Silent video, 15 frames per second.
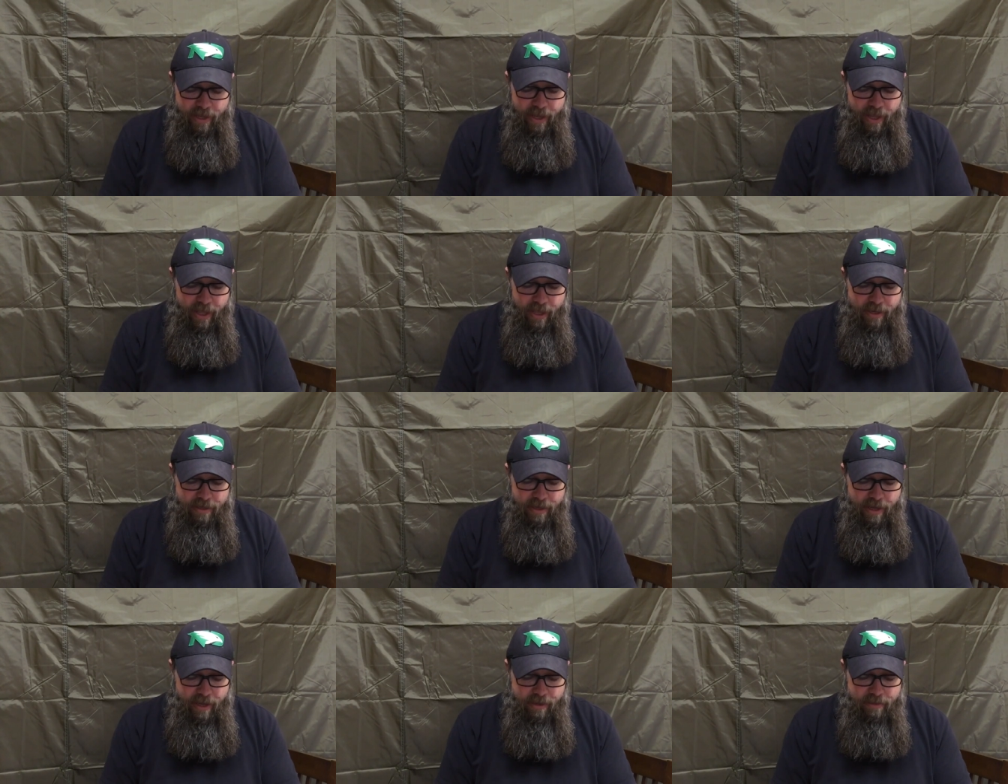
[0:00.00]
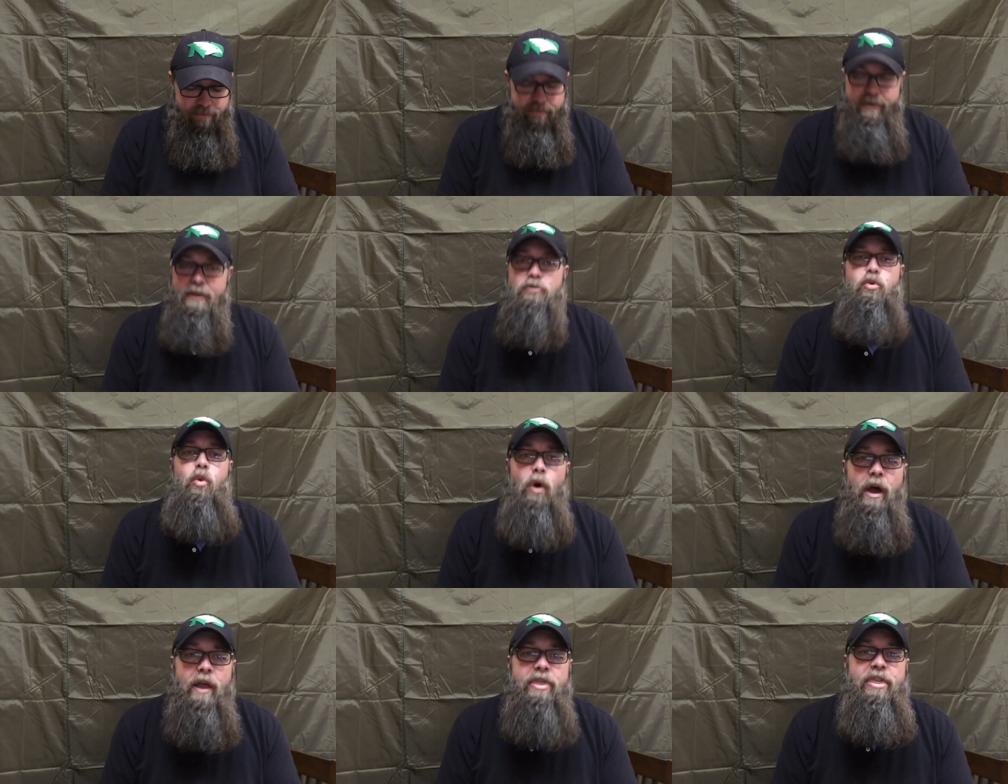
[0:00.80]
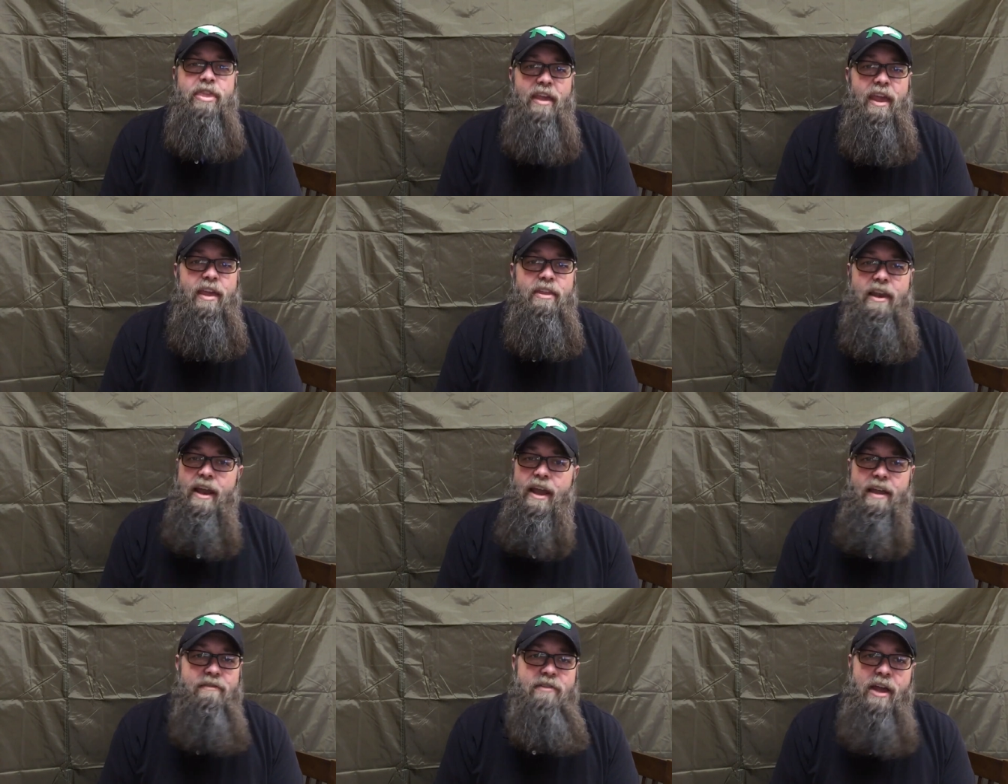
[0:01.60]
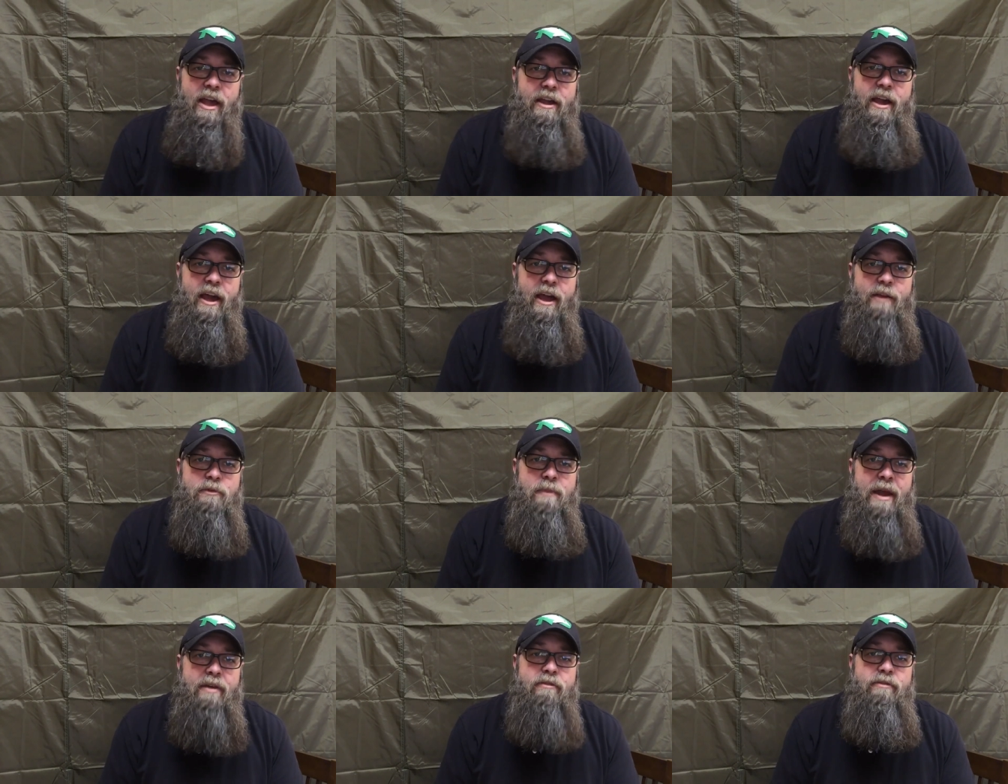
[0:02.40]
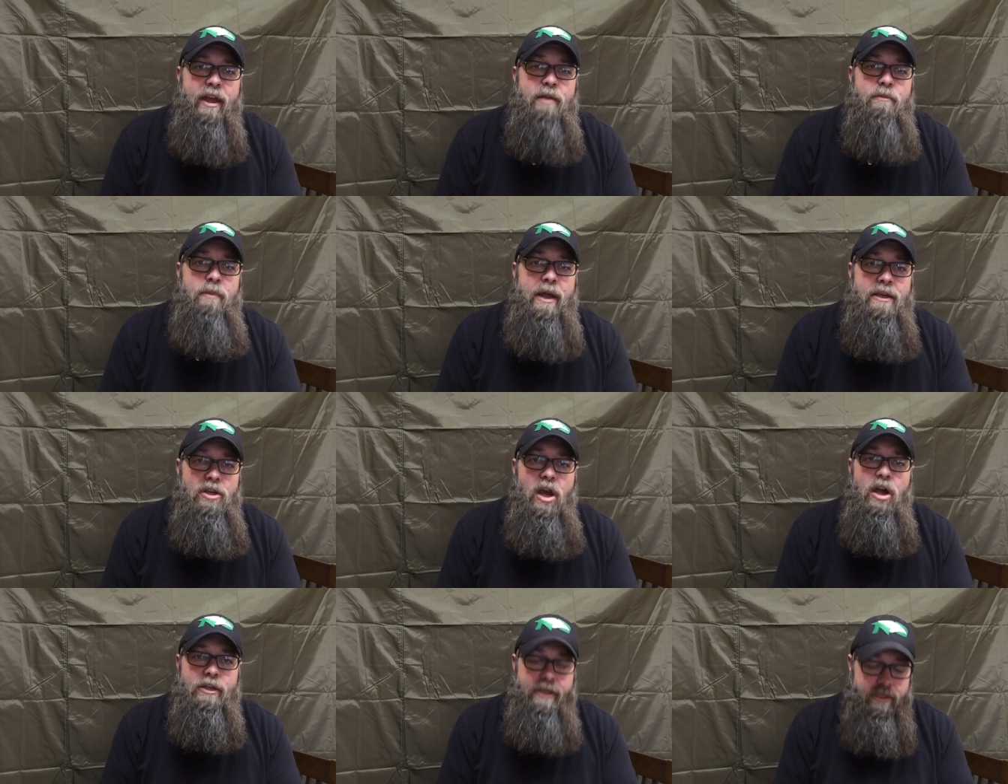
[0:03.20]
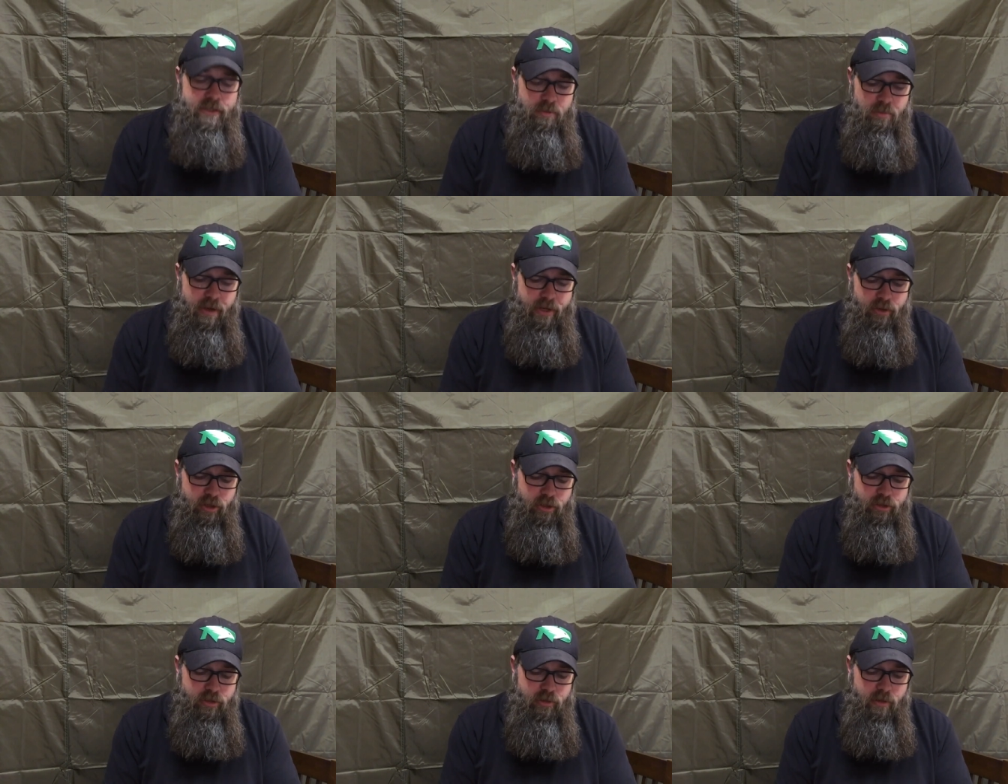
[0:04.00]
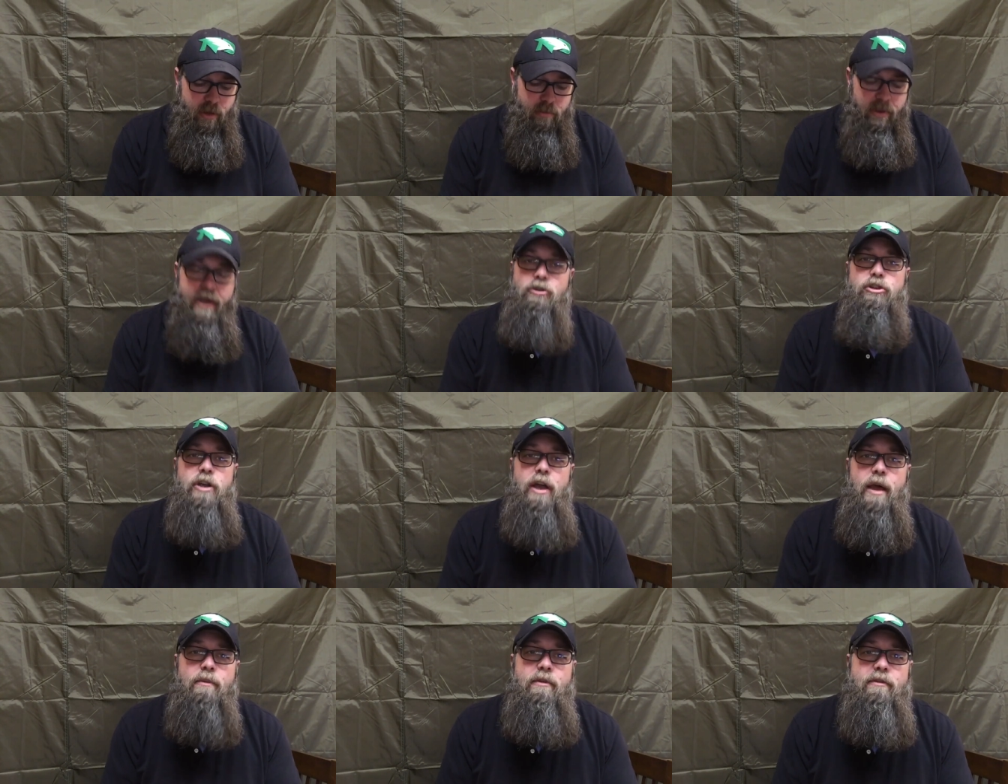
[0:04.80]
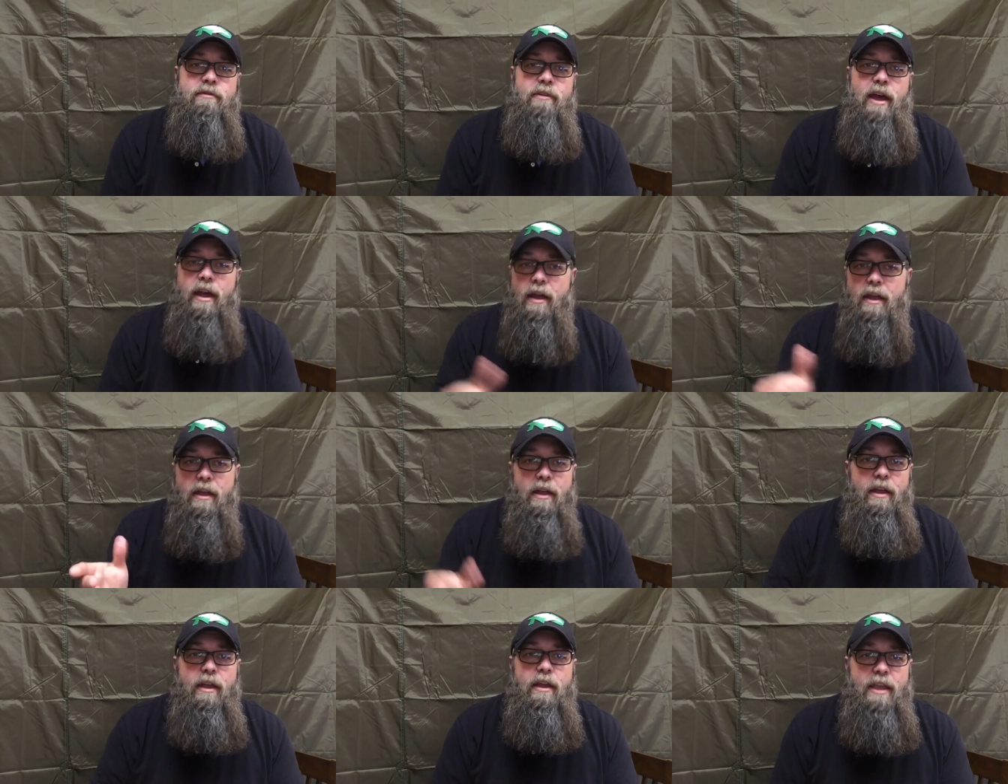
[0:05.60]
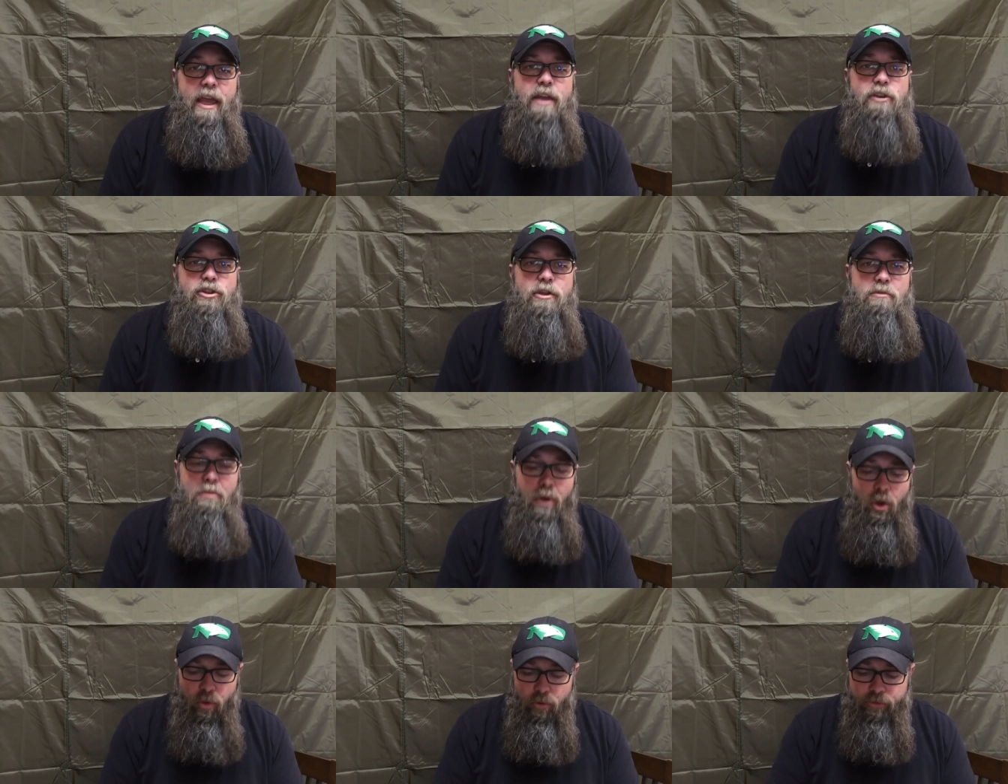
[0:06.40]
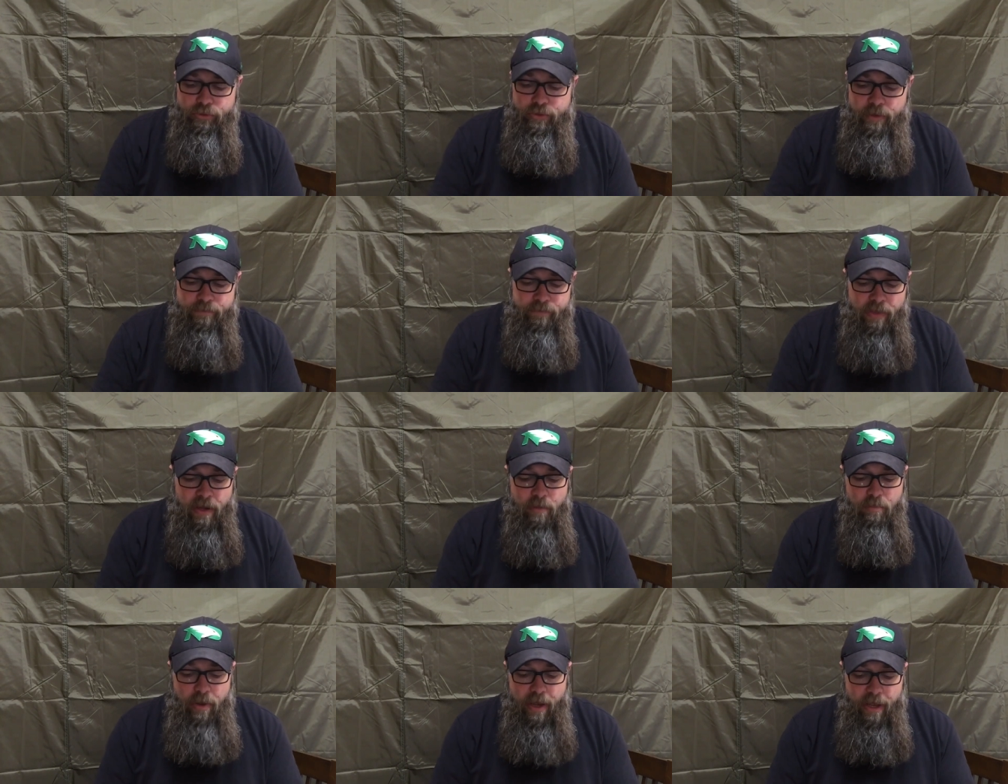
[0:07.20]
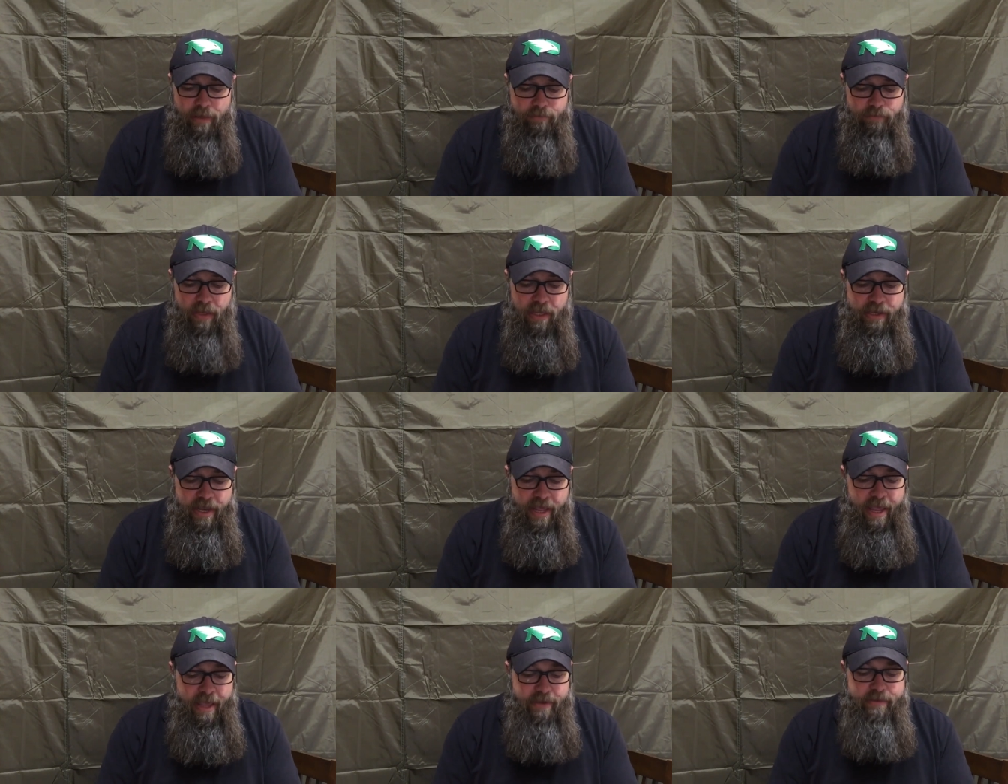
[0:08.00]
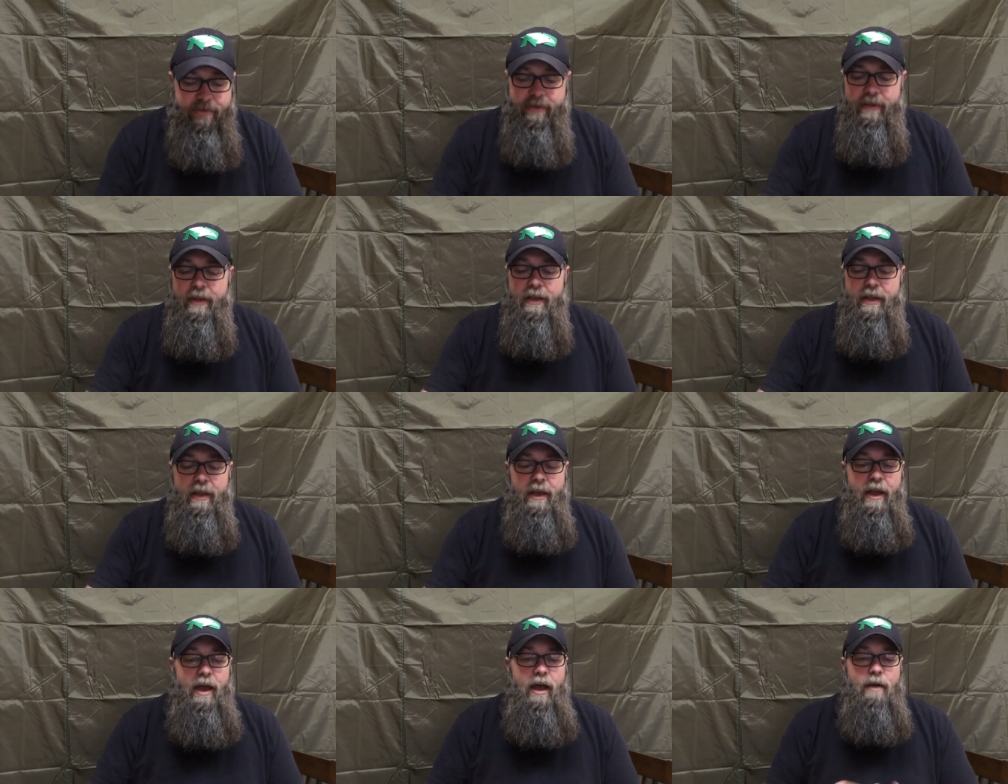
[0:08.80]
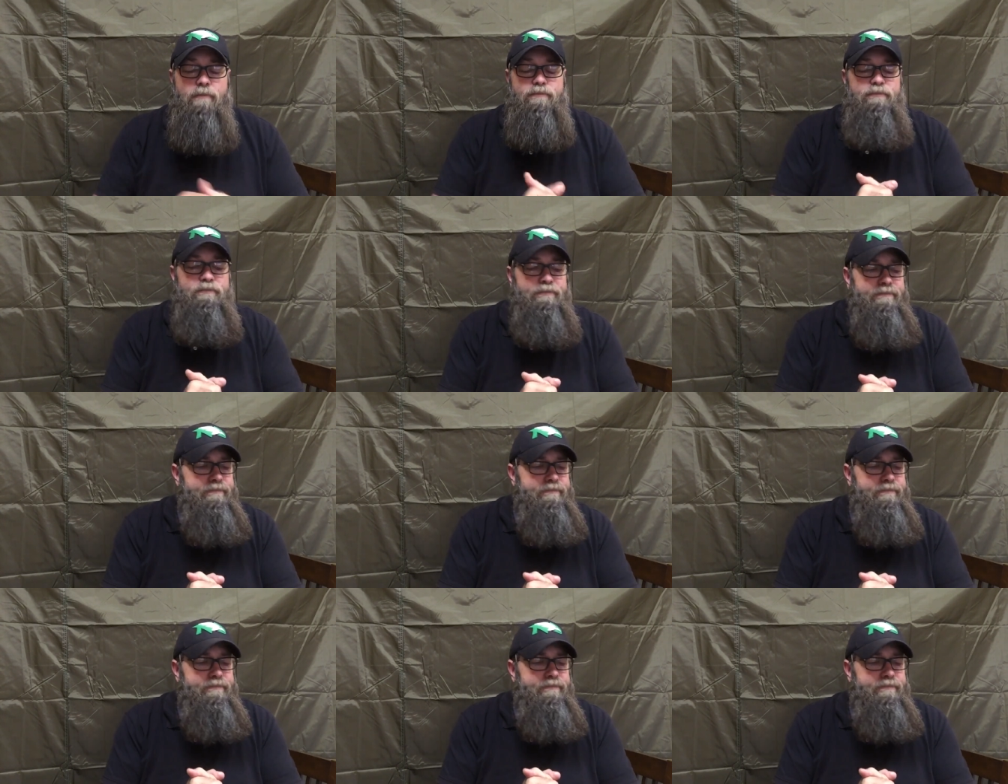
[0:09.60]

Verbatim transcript: and uh, there's one thing that I have not caught. As a matter of fact, my dog does a better good a better job of uh, catching moles. But in that, um,